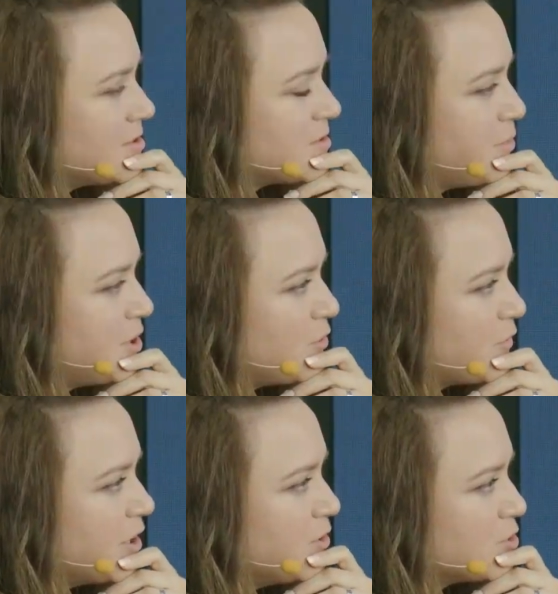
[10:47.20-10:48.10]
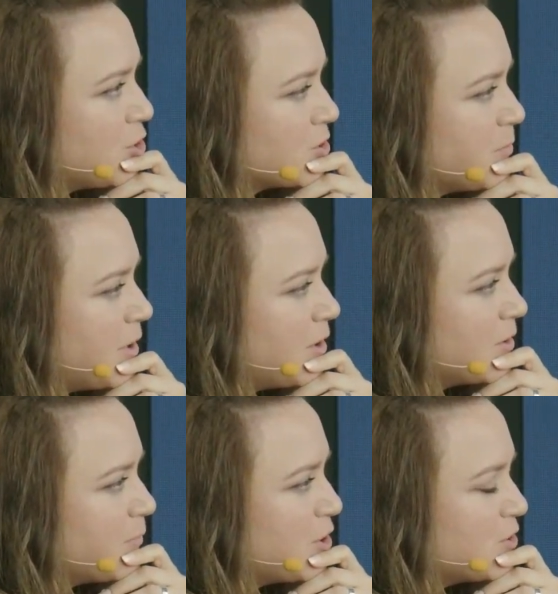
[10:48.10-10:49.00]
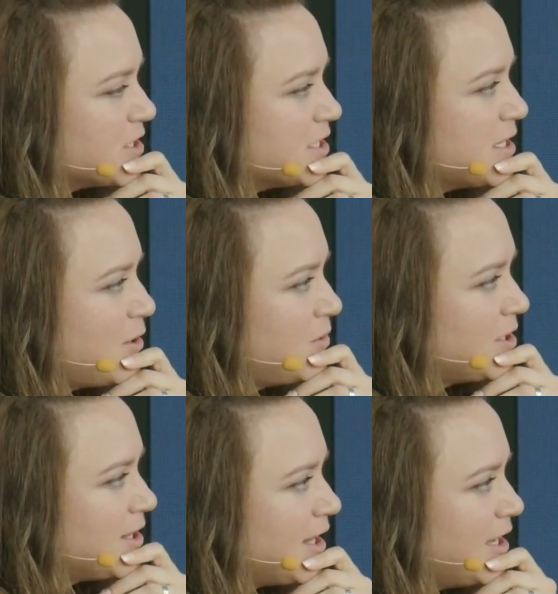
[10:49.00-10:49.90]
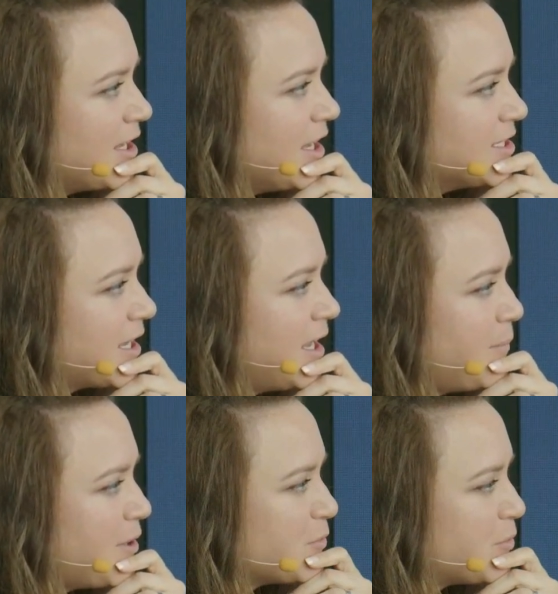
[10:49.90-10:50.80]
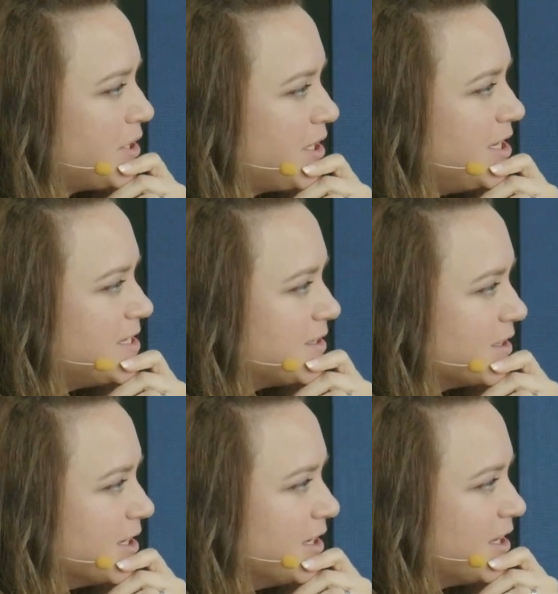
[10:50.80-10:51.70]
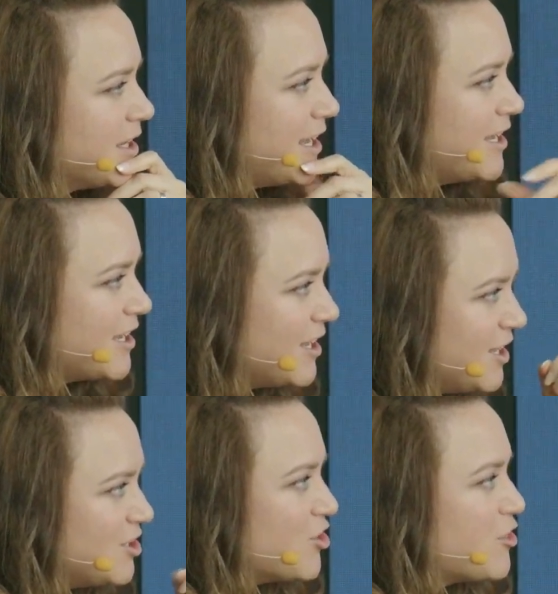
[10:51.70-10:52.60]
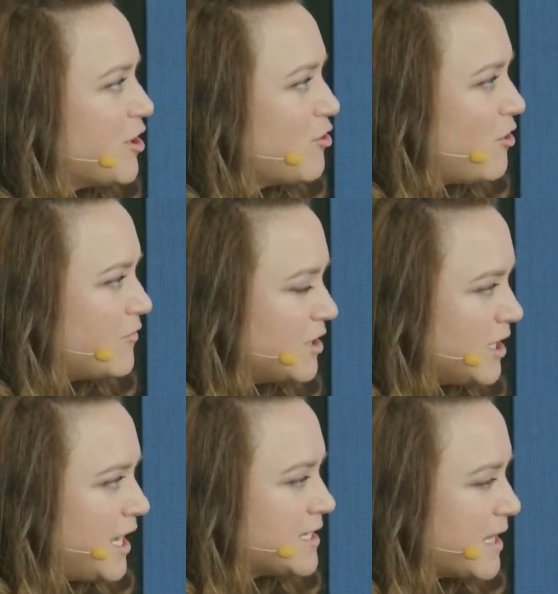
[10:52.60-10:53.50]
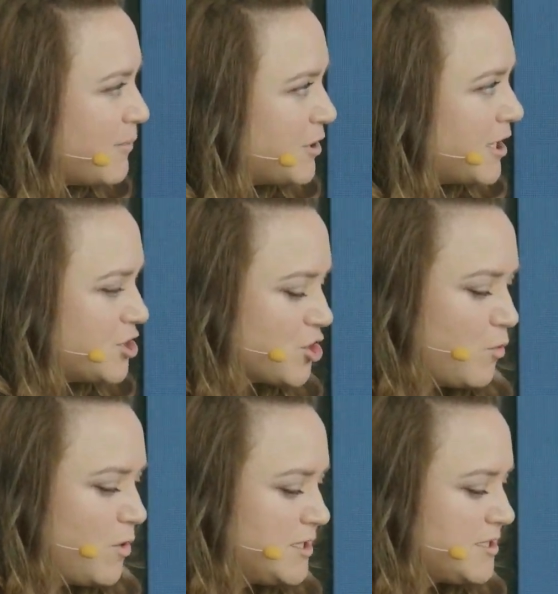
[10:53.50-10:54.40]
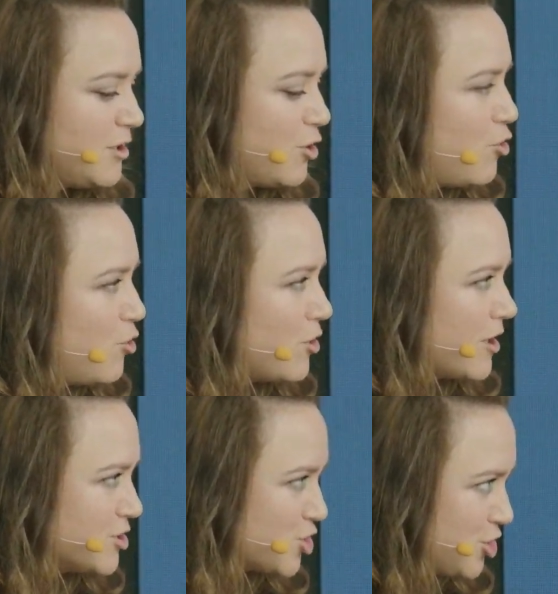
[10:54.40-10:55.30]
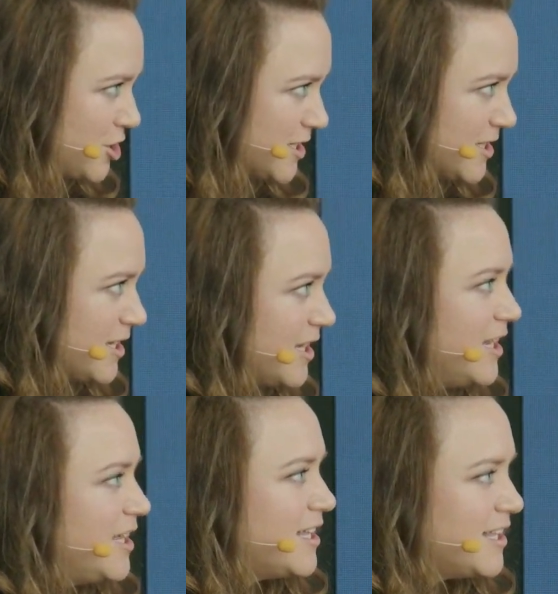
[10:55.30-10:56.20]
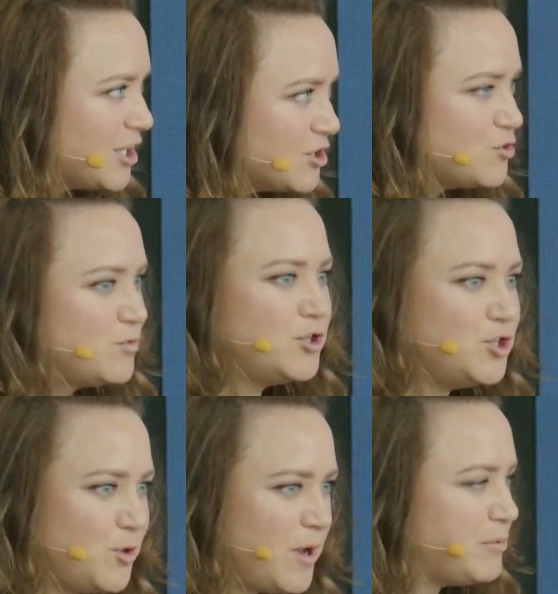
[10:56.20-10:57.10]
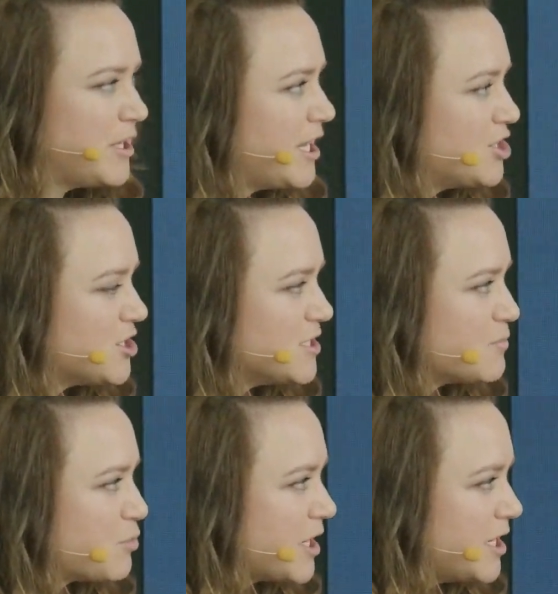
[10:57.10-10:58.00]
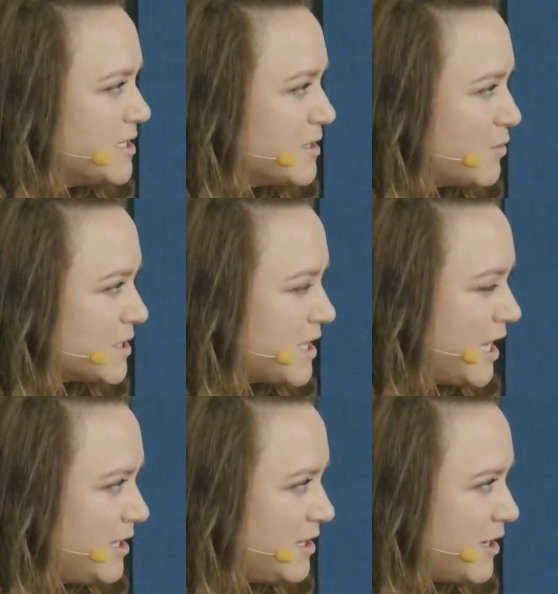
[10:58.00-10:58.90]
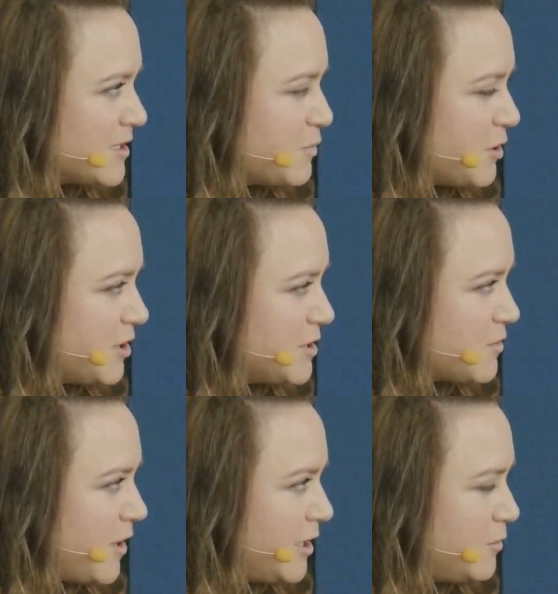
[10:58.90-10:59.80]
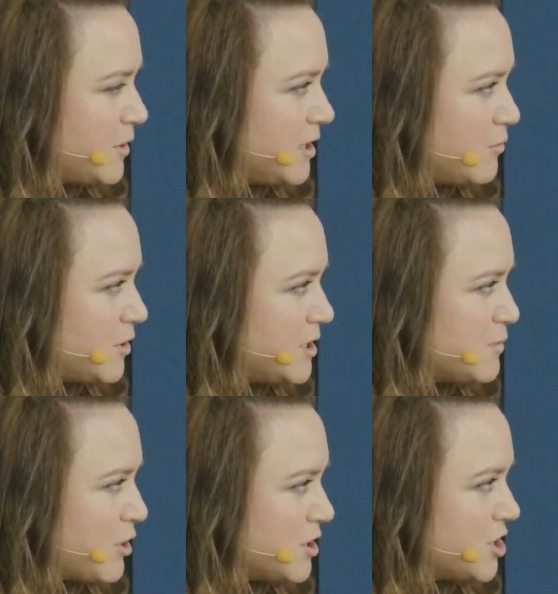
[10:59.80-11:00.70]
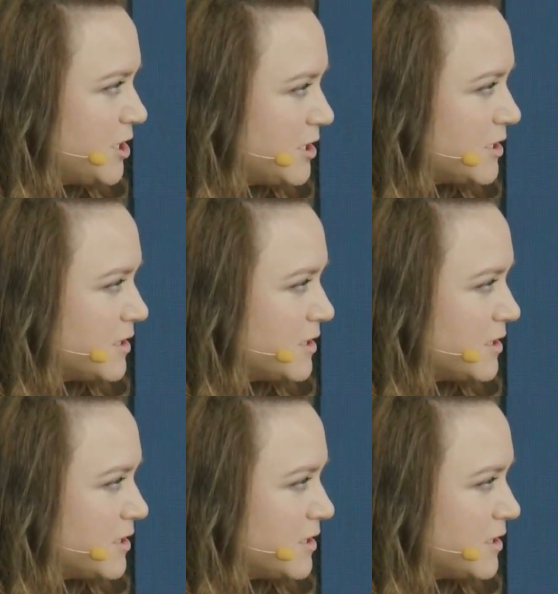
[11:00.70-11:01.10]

the spin-off that you talked about because it sounded like it came out pretty easily, like to think of the next application. Once the core is good, then doing new applications is pretty easy. Was that the experience you had with this project?